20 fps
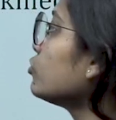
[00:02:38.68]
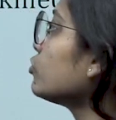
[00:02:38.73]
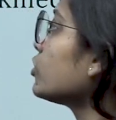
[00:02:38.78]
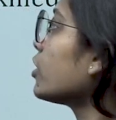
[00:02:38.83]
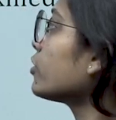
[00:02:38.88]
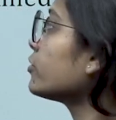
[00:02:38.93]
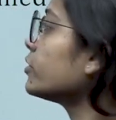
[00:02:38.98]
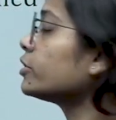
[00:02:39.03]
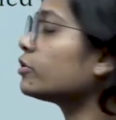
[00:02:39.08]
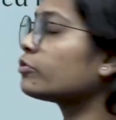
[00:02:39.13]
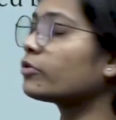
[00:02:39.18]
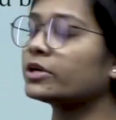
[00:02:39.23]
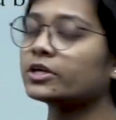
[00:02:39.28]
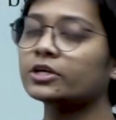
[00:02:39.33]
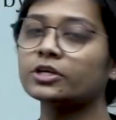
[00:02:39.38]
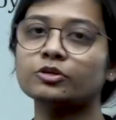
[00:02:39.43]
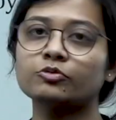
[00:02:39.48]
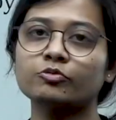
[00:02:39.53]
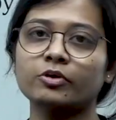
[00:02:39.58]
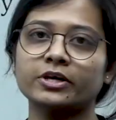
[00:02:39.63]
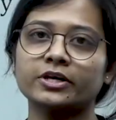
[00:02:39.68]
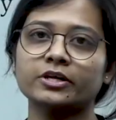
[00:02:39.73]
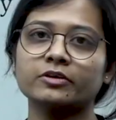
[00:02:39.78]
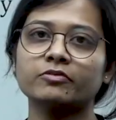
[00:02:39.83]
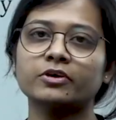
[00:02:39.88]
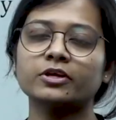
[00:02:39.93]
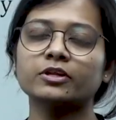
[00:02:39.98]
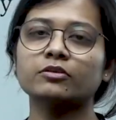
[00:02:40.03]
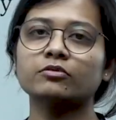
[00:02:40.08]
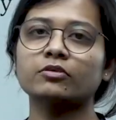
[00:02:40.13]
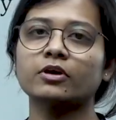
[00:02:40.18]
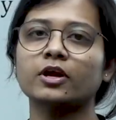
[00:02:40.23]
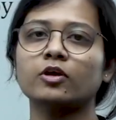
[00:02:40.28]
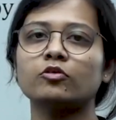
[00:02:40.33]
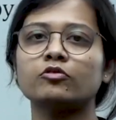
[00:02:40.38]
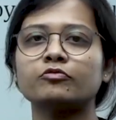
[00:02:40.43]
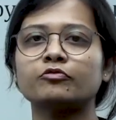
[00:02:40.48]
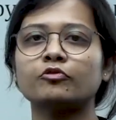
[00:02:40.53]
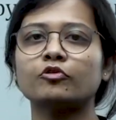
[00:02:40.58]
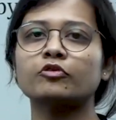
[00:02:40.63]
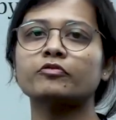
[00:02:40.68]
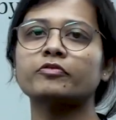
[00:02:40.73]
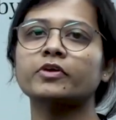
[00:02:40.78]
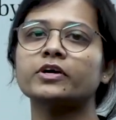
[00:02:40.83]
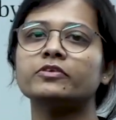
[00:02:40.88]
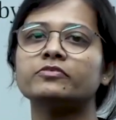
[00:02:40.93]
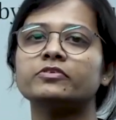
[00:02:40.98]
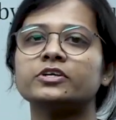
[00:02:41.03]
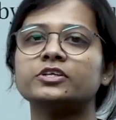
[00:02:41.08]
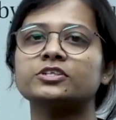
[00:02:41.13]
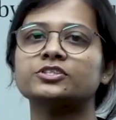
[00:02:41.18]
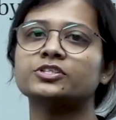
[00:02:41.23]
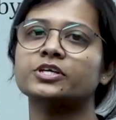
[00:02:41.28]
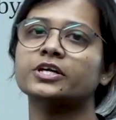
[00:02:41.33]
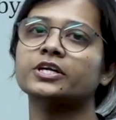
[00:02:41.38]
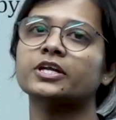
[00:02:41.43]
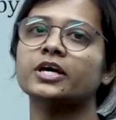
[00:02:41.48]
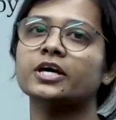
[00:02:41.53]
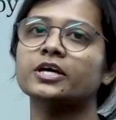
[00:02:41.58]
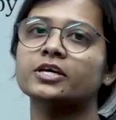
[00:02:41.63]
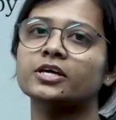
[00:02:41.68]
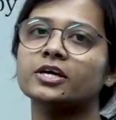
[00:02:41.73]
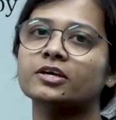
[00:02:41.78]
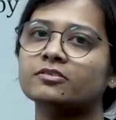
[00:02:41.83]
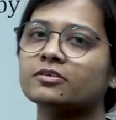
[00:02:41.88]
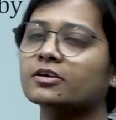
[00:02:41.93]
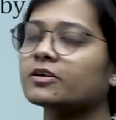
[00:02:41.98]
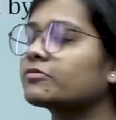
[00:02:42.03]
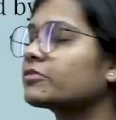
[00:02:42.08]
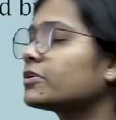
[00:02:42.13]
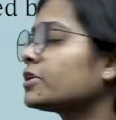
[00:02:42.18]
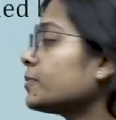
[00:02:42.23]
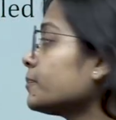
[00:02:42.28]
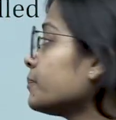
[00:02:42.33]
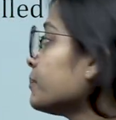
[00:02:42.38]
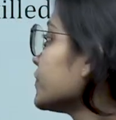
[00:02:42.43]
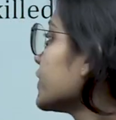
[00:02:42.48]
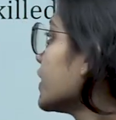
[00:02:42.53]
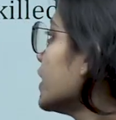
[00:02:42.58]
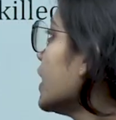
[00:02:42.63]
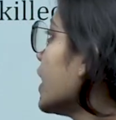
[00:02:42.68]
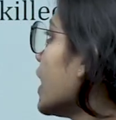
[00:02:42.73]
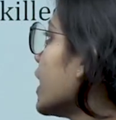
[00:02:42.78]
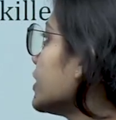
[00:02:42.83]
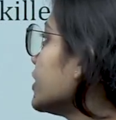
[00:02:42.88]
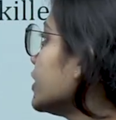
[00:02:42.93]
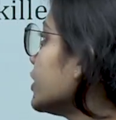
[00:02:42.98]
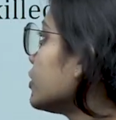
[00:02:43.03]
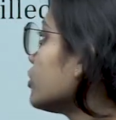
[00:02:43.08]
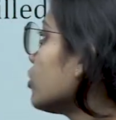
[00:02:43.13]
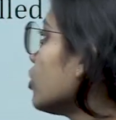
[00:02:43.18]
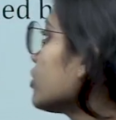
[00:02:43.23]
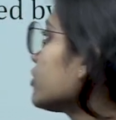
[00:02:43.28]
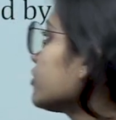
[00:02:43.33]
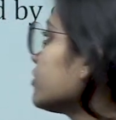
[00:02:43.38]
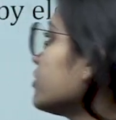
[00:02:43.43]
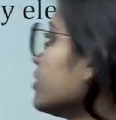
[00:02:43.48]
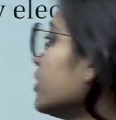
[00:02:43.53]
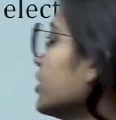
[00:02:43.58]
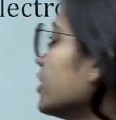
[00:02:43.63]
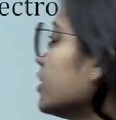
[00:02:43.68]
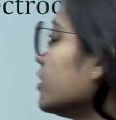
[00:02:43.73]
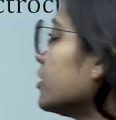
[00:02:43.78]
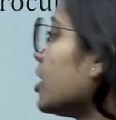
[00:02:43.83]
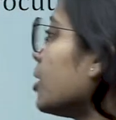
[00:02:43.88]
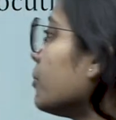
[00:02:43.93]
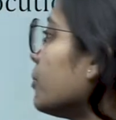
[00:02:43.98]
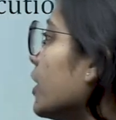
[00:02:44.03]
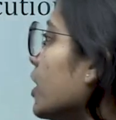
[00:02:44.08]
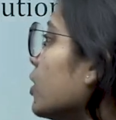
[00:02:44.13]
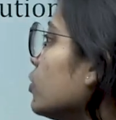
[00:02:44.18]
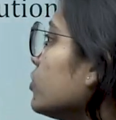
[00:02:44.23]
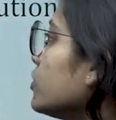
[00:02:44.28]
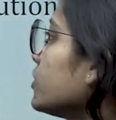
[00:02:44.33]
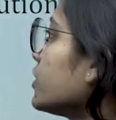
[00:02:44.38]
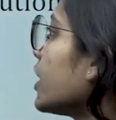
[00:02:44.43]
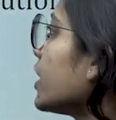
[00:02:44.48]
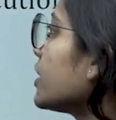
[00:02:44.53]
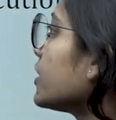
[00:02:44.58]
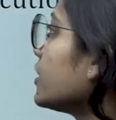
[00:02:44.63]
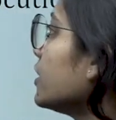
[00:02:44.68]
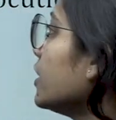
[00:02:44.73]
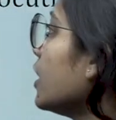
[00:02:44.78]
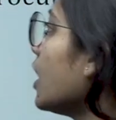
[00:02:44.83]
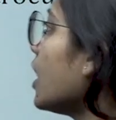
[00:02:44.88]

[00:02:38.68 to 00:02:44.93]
twenty twenty twenty-one, so around four to five years data he has given, and it talks about that